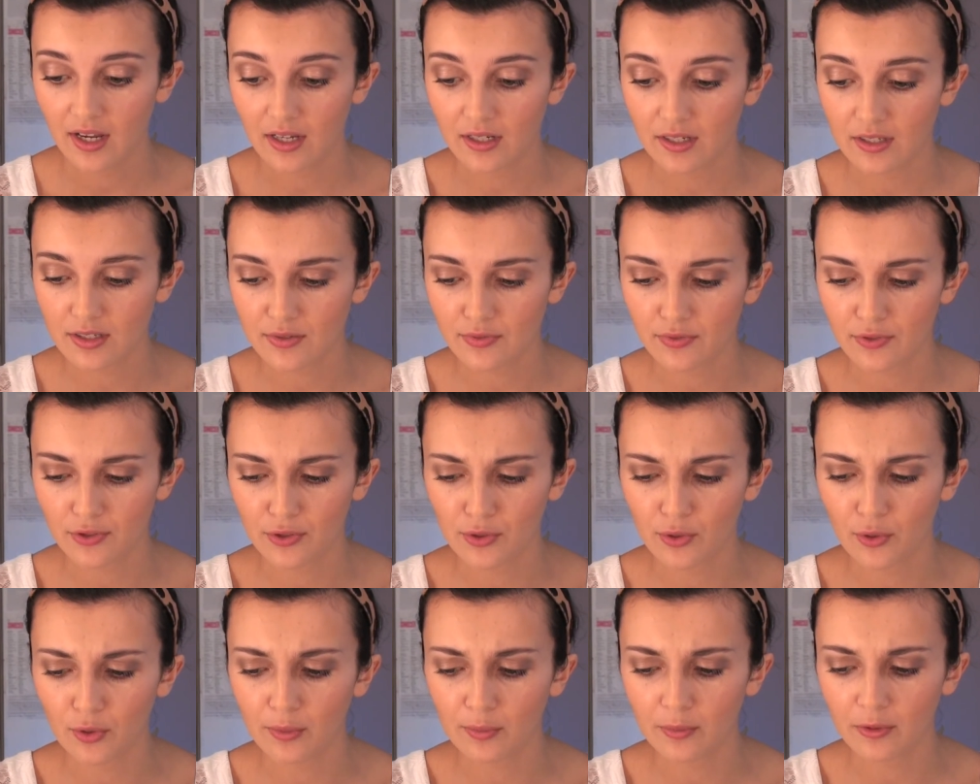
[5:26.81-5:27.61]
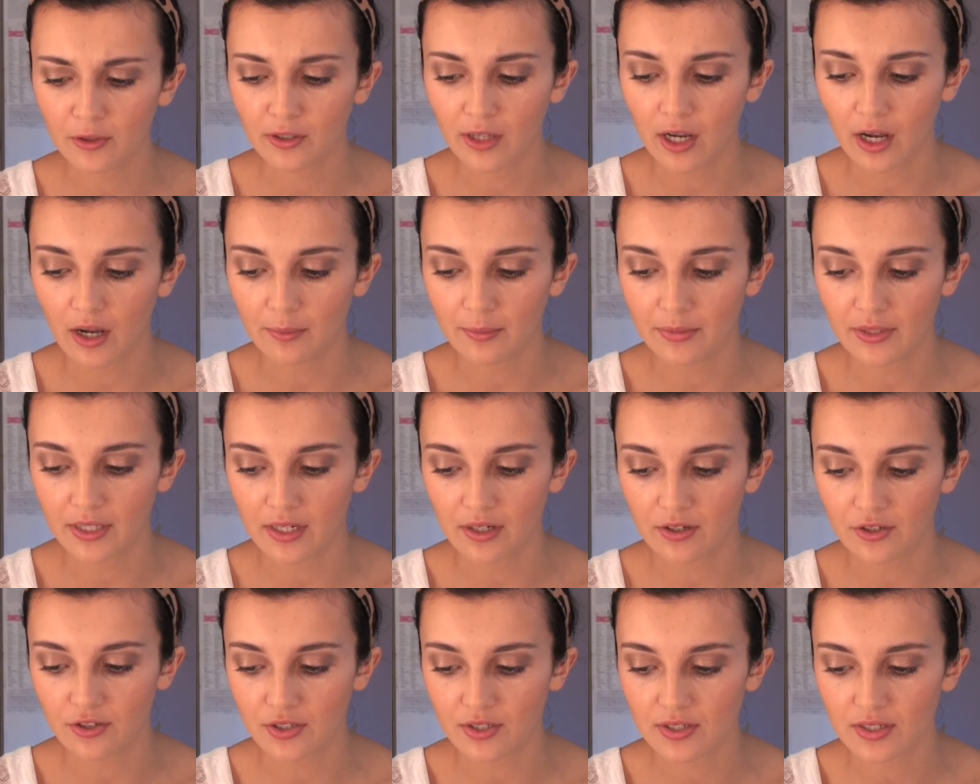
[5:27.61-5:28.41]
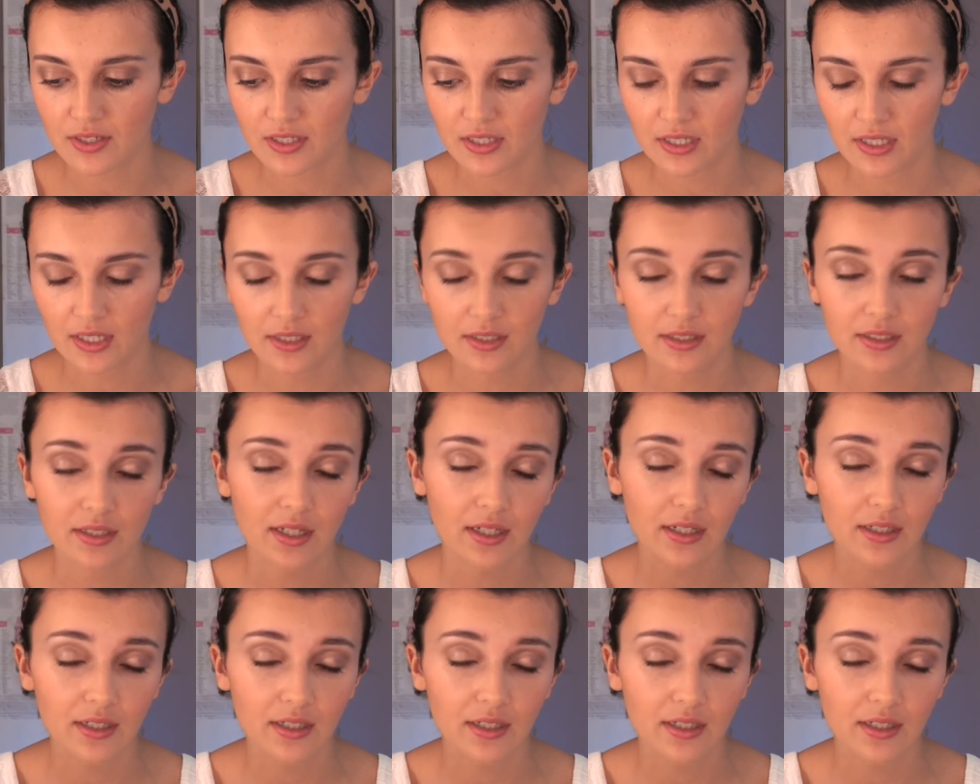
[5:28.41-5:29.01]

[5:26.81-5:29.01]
and it's for normal combination skin.